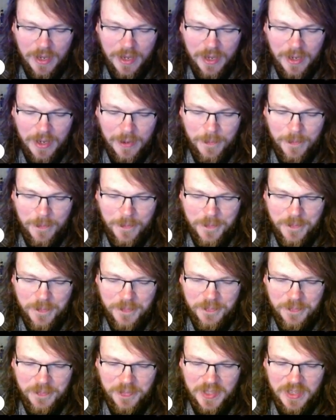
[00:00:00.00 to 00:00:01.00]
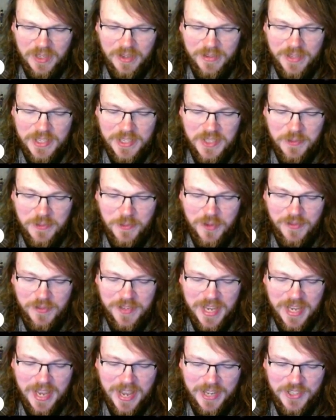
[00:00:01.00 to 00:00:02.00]
Um, this
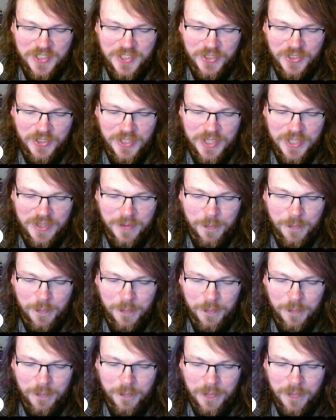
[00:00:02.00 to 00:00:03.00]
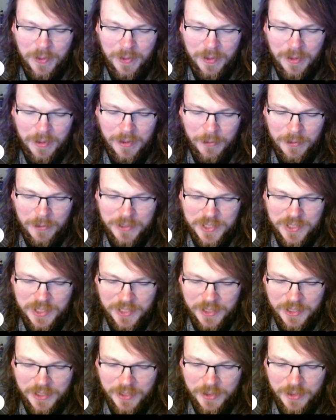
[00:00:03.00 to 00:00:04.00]
movie actually the 1
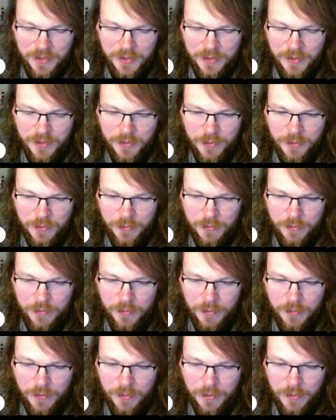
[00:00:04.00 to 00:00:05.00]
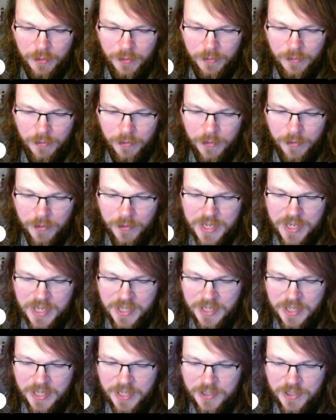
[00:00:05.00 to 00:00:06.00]
second here. Rurouni
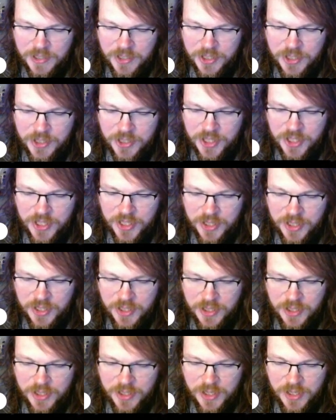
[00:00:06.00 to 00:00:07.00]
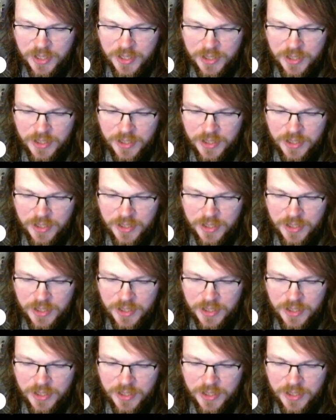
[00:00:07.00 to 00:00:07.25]
Kenshin.